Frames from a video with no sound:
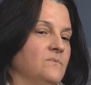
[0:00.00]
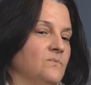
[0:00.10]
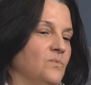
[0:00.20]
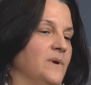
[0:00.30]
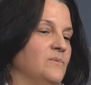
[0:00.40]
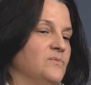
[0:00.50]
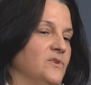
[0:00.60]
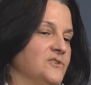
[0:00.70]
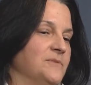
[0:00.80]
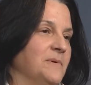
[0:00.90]
when
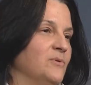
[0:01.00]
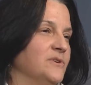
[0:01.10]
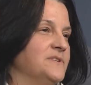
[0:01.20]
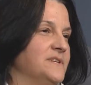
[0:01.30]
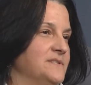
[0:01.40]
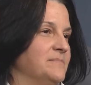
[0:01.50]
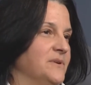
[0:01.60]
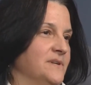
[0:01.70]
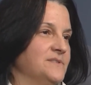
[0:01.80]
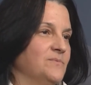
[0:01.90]
there should be real
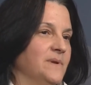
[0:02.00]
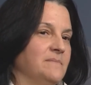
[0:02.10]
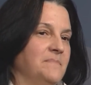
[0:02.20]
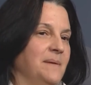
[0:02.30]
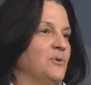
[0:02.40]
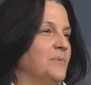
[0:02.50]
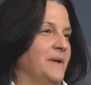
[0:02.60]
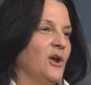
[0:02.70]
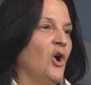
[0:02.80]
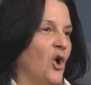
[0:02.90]
discipline is when people are
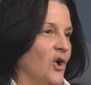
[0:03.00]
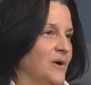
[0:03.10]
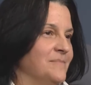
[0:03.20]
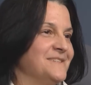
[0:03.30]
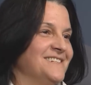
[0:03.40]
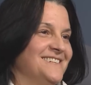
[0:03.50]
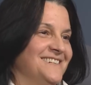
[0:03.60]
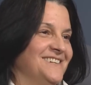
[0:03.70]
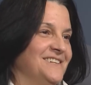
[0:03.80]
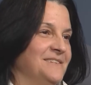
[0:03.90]
being harmed,
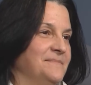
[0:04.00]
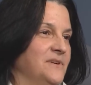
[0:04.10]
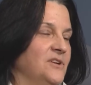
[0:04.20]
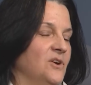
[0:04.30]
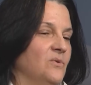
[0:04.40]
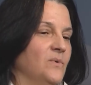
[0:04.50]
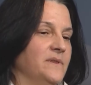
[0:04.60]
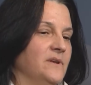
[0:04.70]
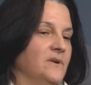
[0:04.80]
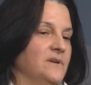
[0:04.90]

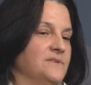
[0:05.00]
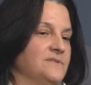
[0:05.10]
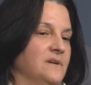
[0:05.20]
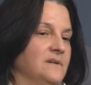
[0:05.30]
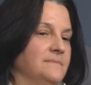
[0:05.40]
when there is,